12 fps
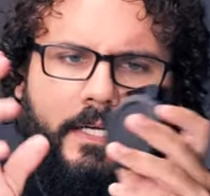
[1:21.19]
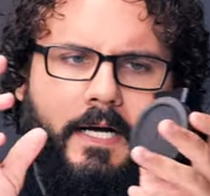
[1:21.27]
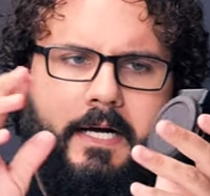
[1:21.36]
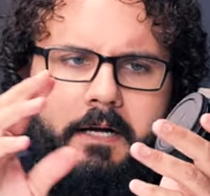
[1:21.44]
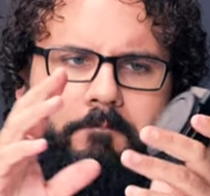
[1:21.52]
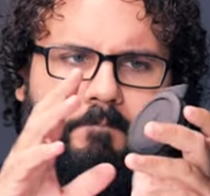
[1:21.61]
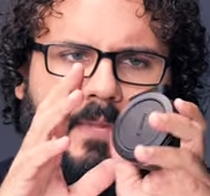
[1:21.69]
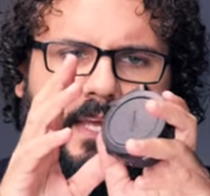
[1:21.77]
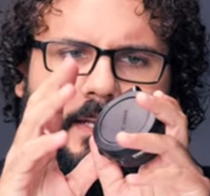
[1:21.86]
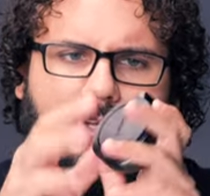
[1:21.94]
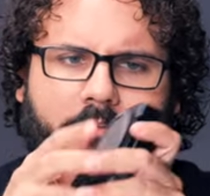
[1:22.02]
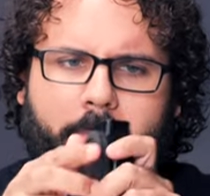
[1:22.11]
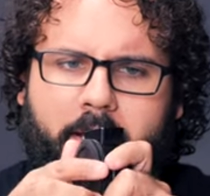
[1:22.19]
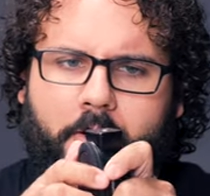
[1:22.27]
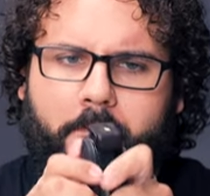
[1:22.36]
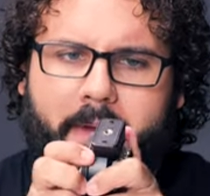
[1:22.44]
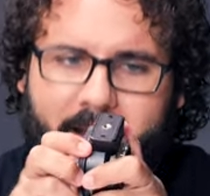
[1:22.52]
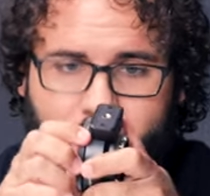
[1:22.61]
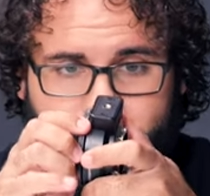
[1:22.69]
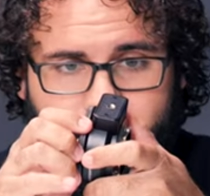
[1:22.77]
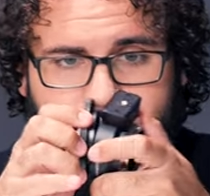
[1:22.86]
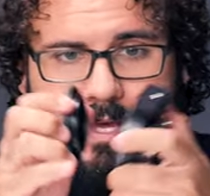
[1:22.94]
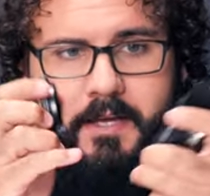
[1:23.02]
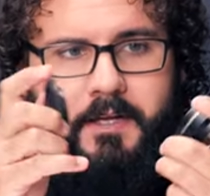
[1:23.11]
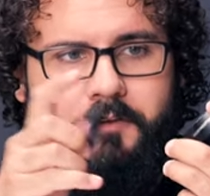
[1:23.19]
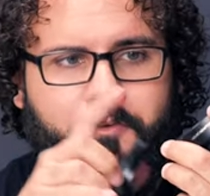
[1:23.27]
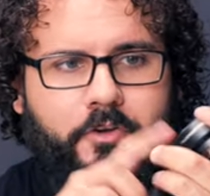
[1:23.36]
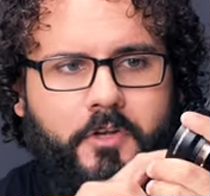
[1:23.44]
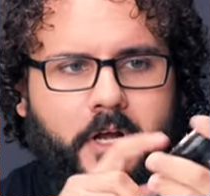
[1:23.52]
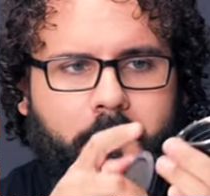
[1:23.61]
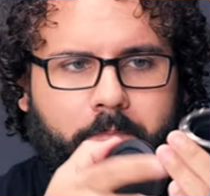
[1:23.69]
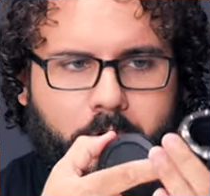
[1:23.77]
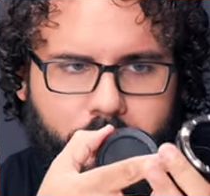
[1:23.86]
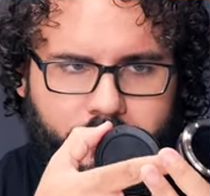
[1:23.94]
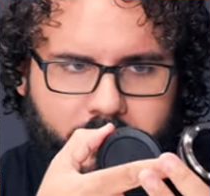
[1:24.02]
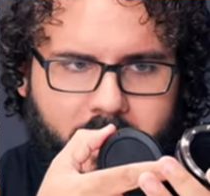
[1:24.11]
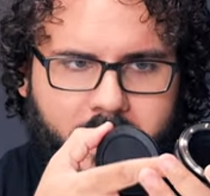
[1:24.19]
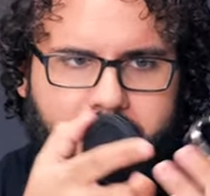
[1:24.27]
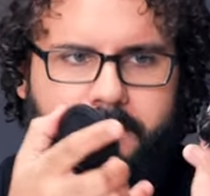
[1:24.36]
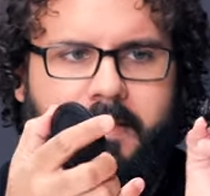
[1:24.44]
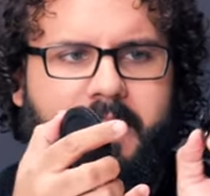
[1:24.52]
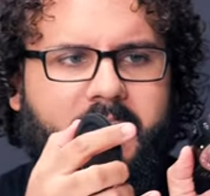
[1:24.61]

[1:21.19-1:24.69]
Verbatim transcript: Um, it is metal mount, so that is good on both sides.